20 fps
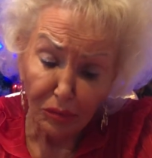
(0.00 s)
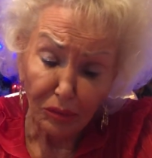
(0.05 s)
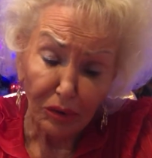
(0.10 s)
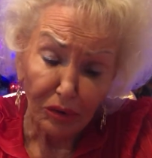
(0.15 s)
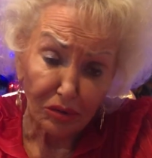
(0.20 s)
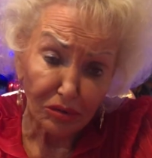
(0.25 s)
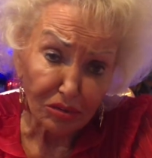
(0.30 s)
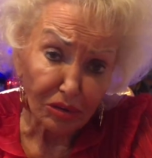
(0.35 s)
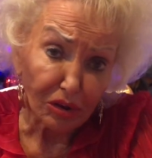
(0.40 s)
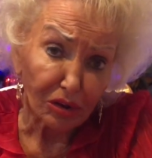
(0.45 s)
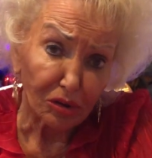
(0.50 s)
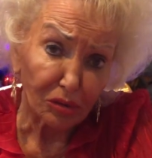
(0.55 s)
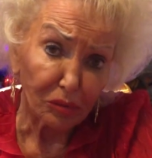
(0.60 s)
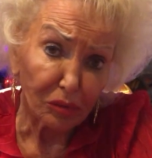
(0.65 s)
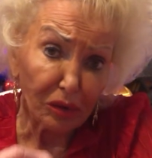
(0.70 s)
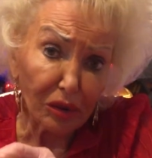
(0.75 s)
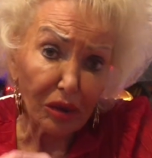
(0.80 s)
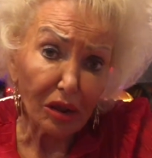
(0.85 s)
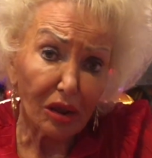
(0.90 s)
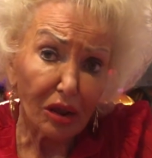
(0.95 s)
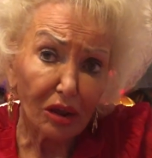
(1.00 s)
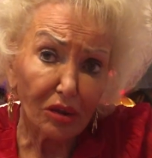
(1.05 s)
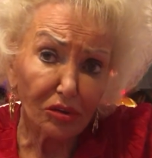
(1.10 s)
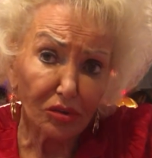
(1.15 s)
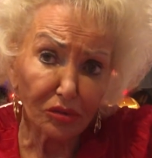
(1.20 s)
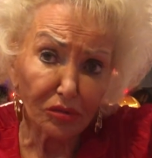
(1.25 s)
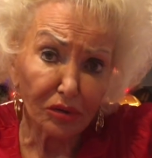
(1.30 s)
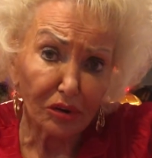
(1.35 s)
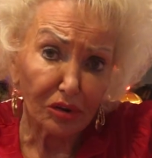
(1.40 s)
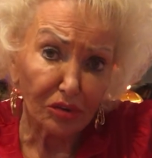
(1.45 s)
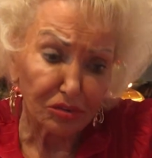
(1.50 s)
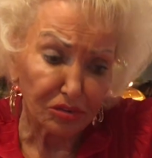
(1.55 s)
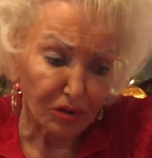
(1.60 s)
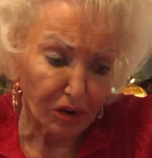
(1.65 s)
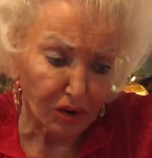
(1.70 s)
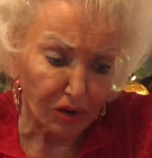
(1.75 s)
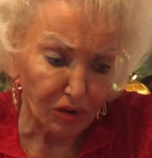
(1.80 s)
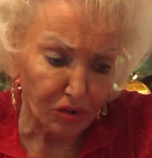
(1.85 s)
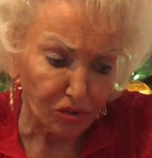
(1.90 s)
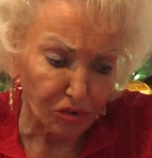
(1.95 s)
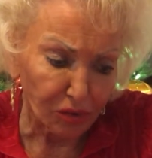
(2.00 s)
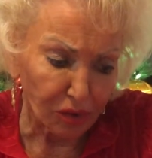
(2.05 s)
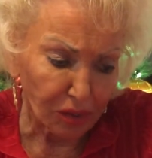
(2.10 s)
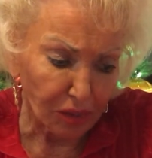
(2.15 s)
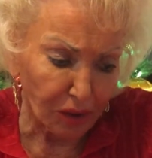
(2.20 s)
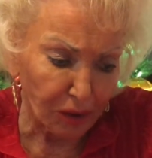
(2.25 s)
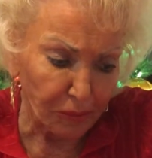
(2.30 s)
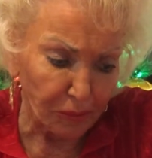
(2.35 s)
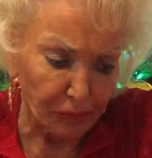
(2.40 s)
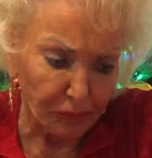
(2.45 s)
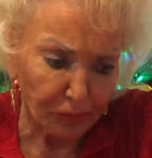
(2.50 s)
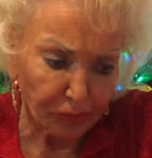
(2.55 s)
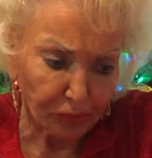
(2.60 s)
because that could be you've already started doing that.